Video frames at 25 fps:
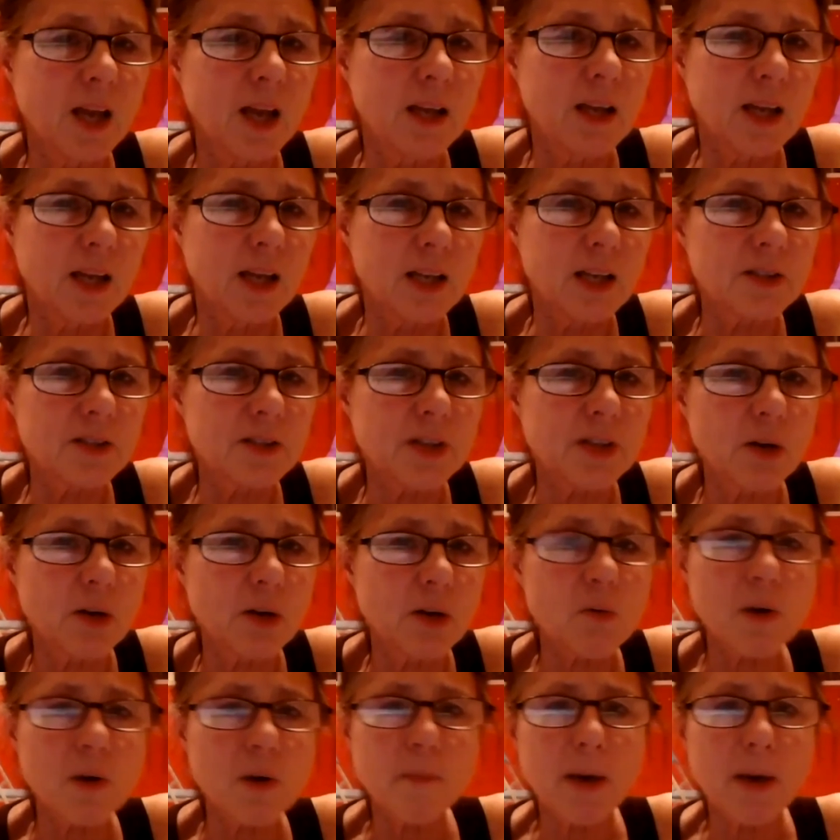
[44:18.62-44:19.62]
And so
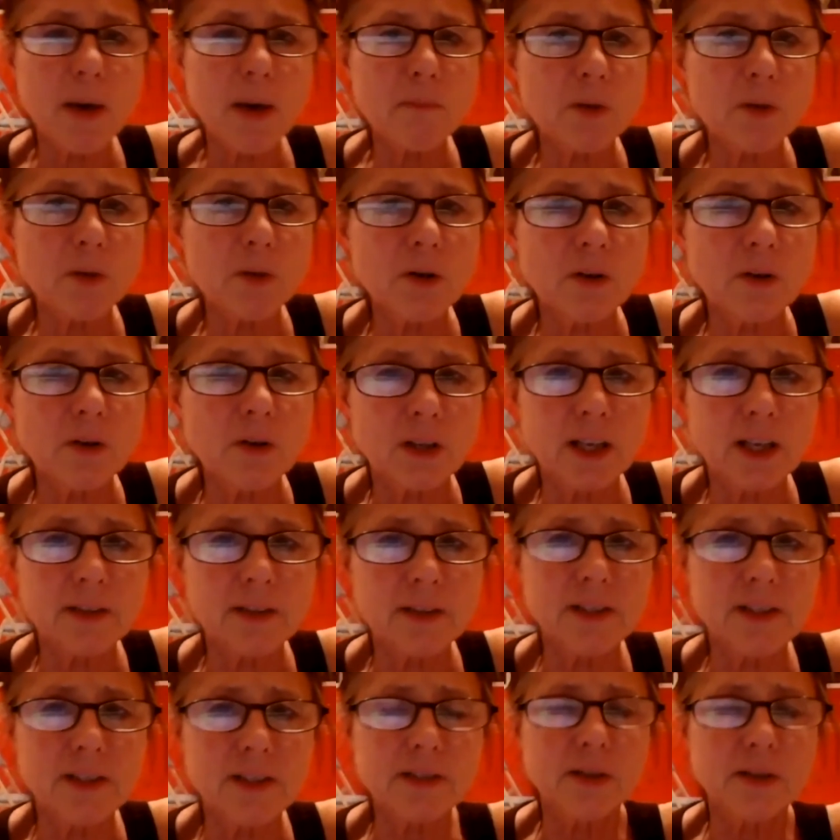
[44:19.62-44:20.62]
remember,
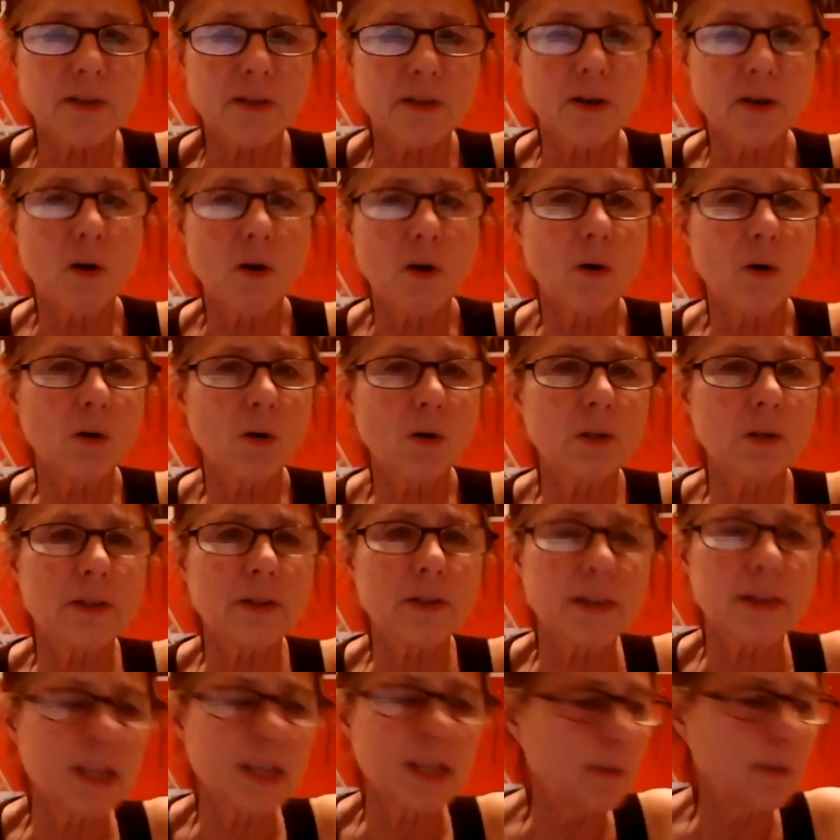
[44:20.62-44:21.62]
like this, the whole
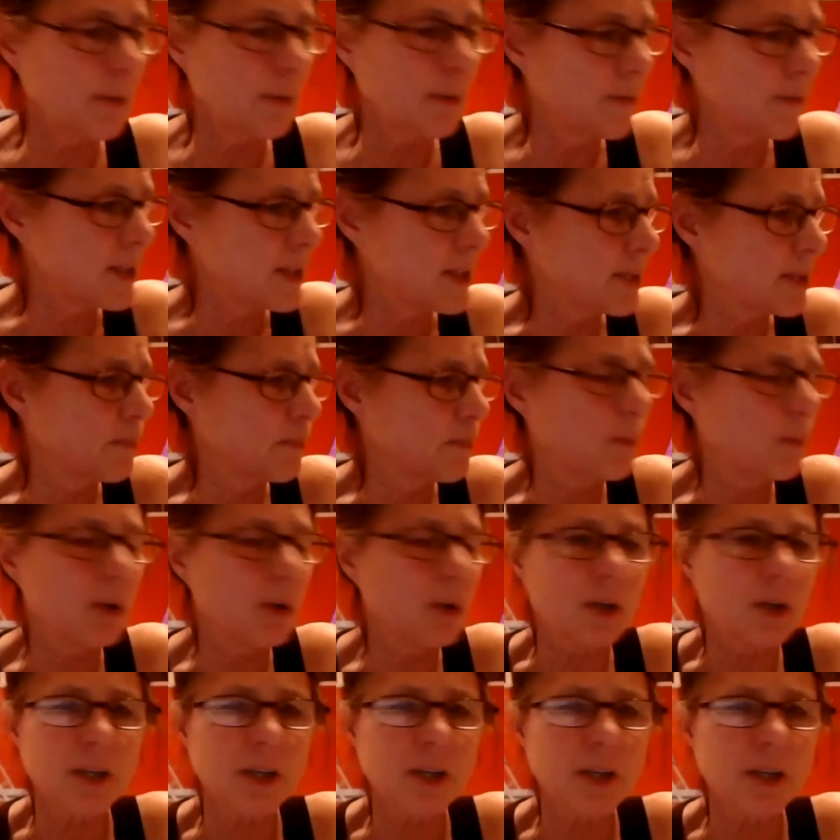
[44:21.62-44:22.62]
theme of this
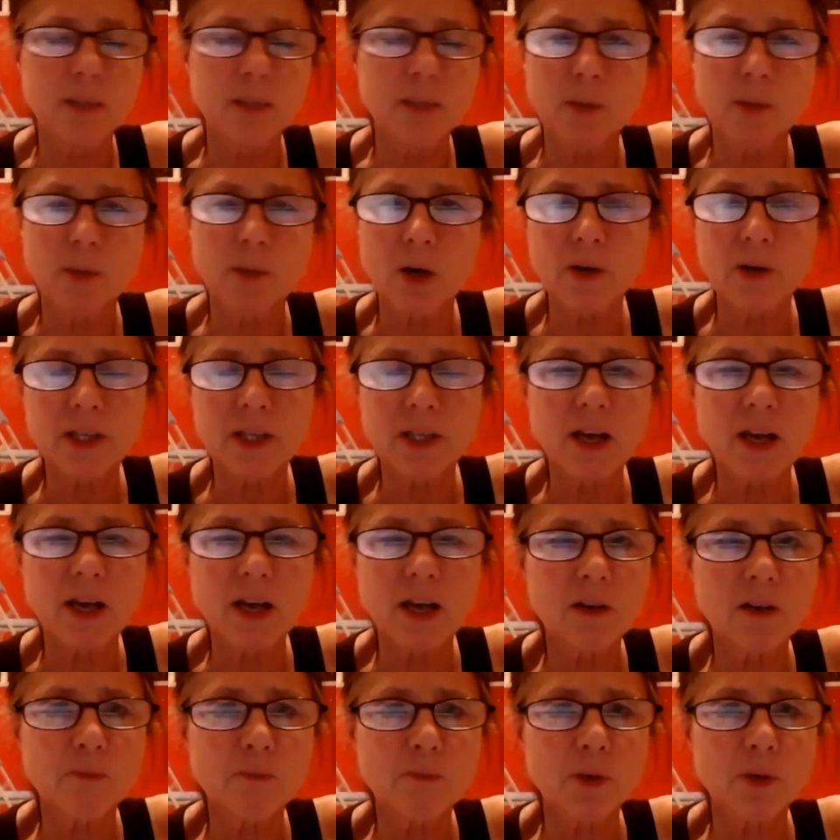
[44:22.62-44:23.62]
book, Keep Going, The
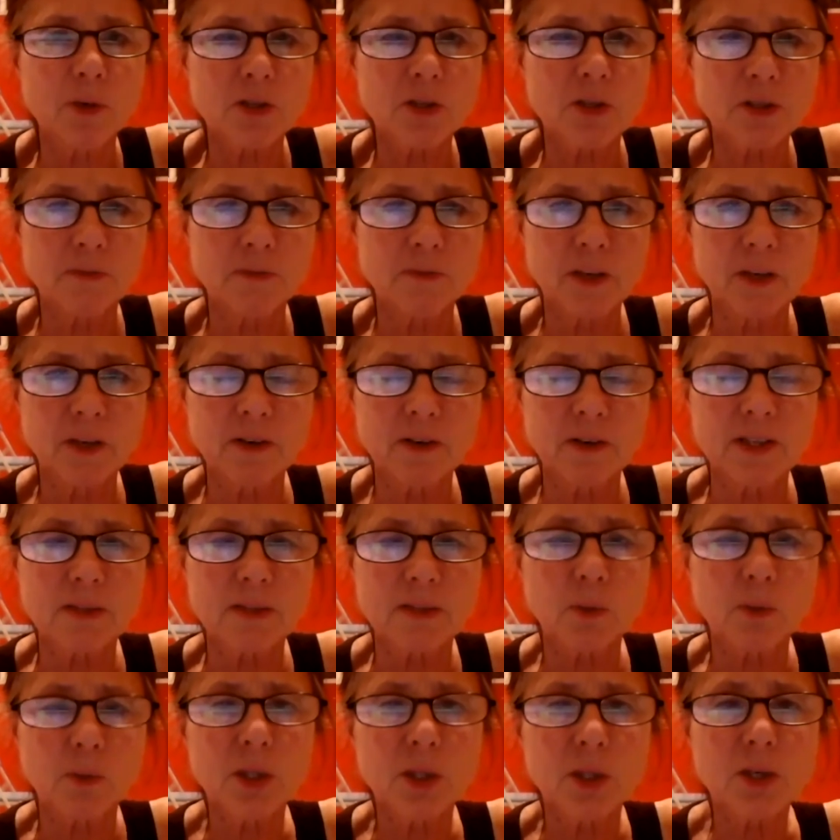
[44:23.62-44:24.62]
Art of Perseverance.
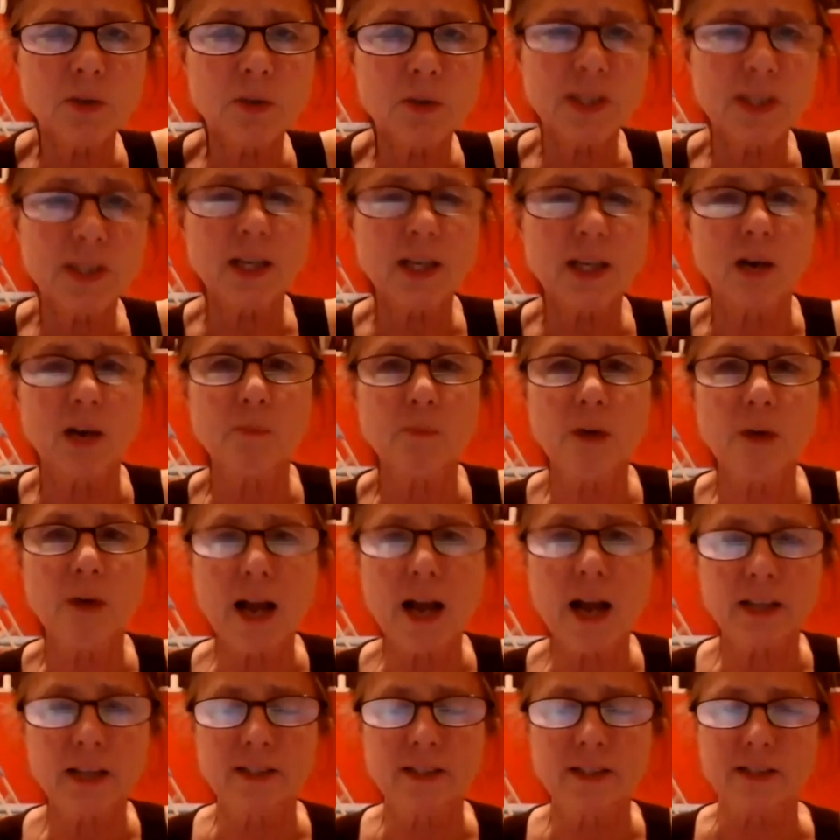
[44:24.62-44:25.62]
We're using our
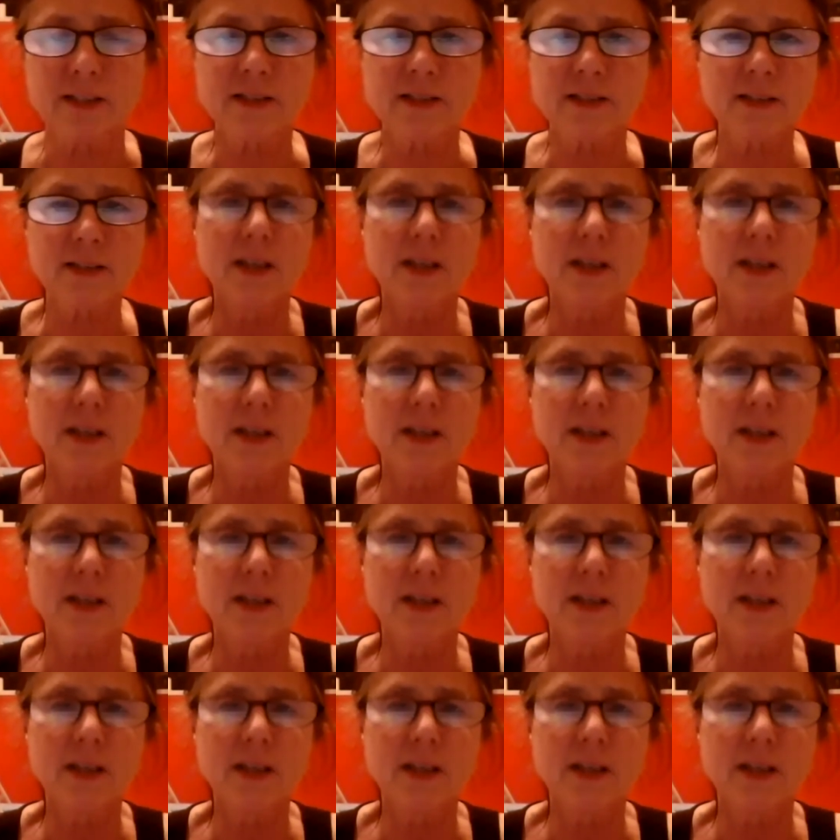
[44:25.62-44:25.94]
practice